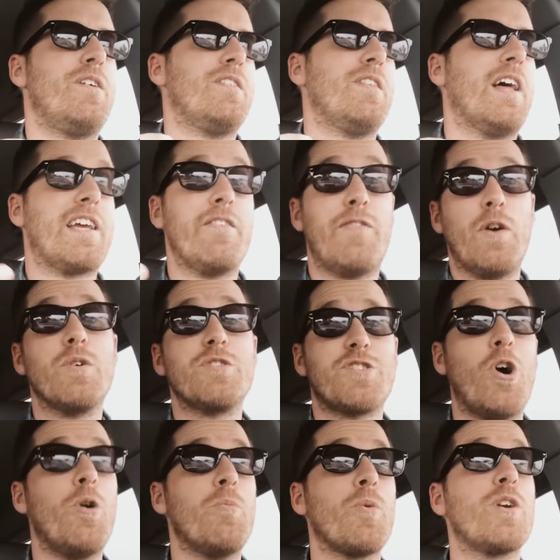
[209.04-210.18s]
like if it was
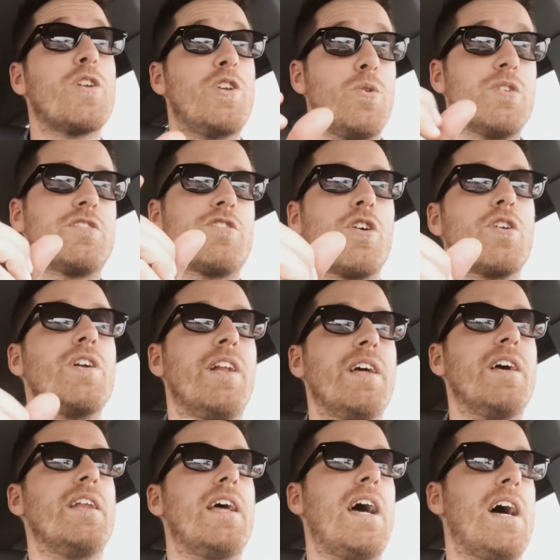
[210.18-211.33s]
homework, you would turn it
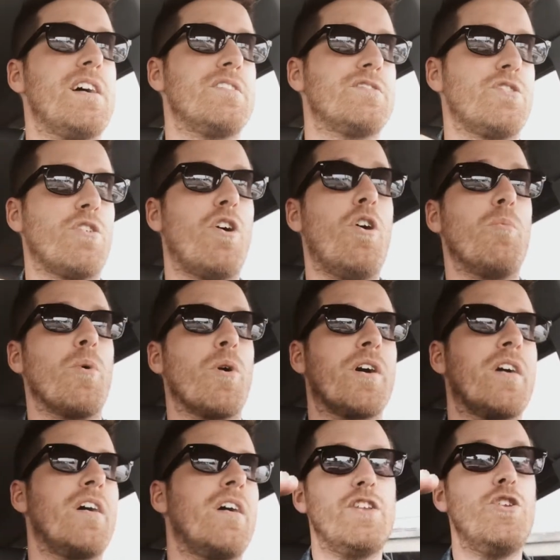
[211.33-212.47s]
in as your homework.
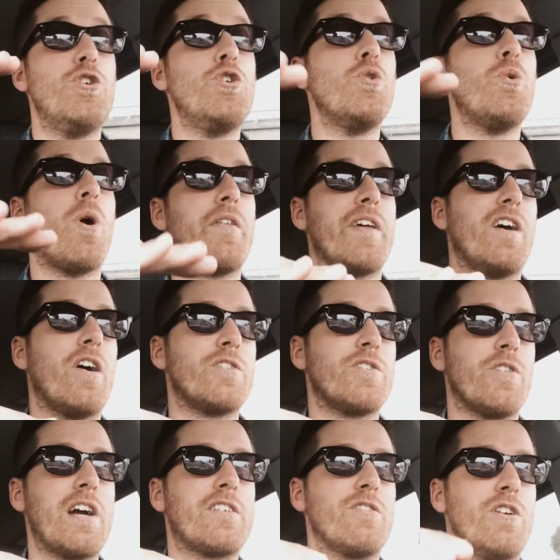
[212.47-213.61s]
You are the art
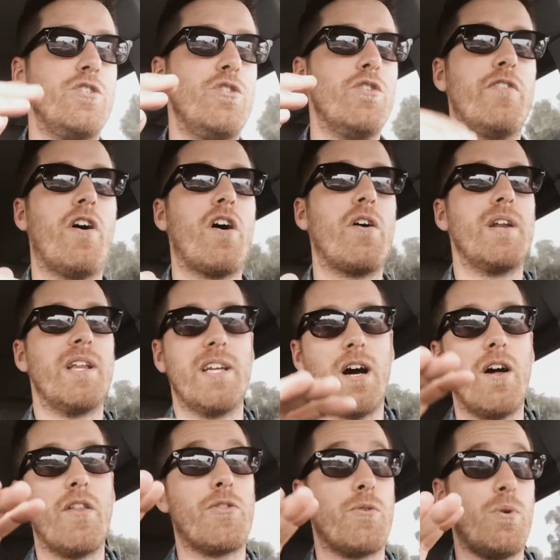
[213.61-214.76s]
director, and you've already
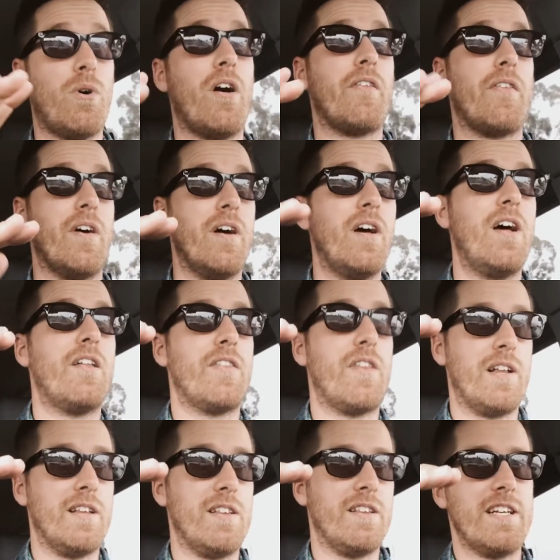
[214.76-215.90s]
gone through all the
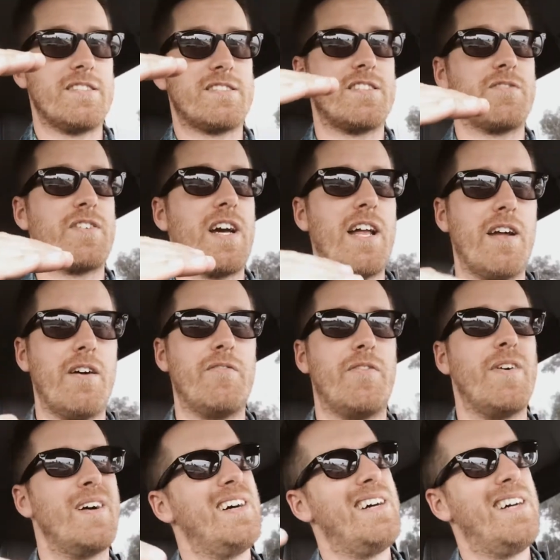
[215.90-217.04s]
list of kind
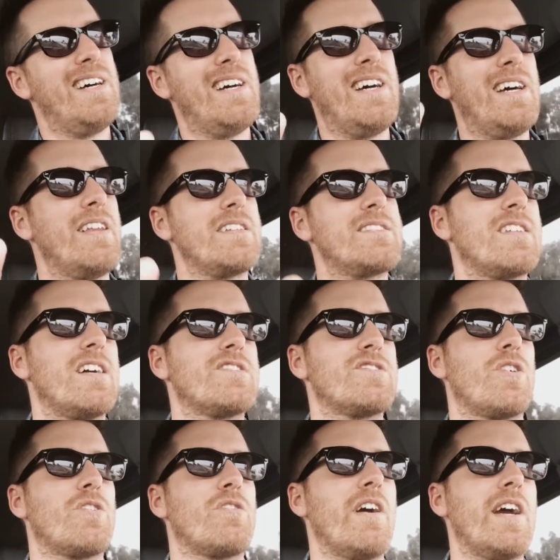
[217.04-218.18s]
of, that's not
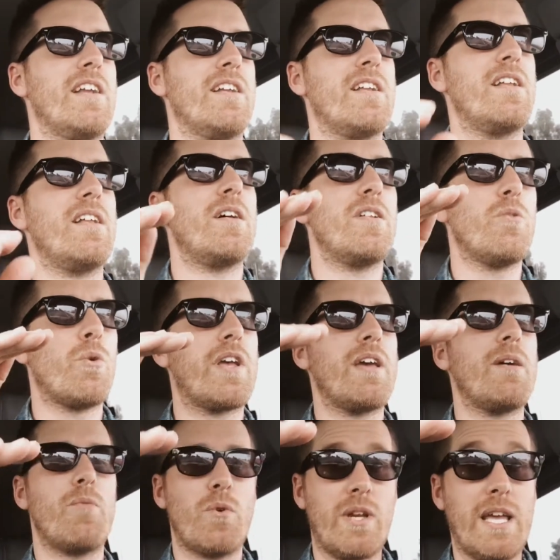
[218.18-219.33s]
so great. We'll
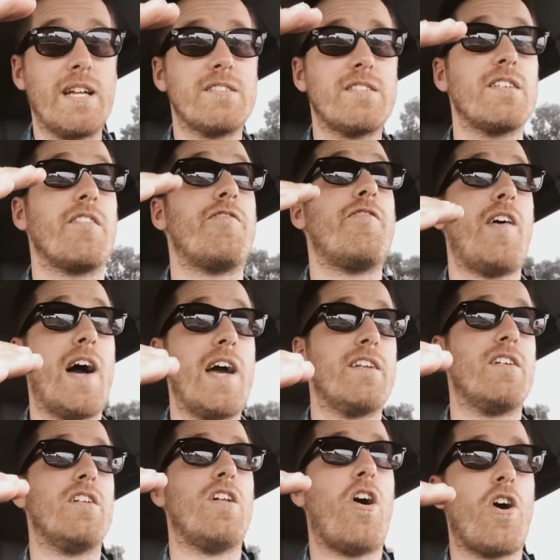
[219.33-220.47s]
get it to the
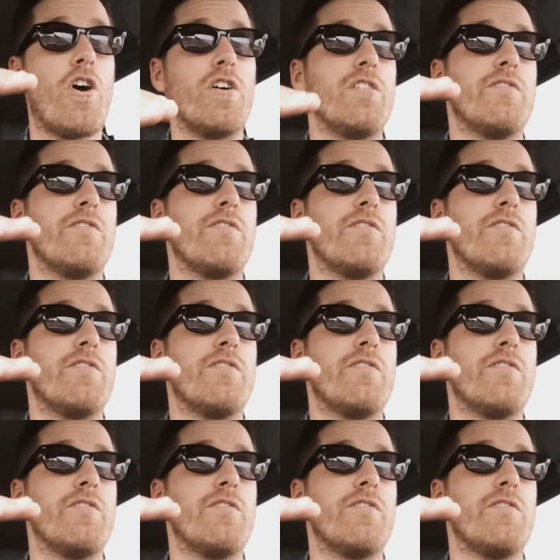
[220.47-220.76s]
final art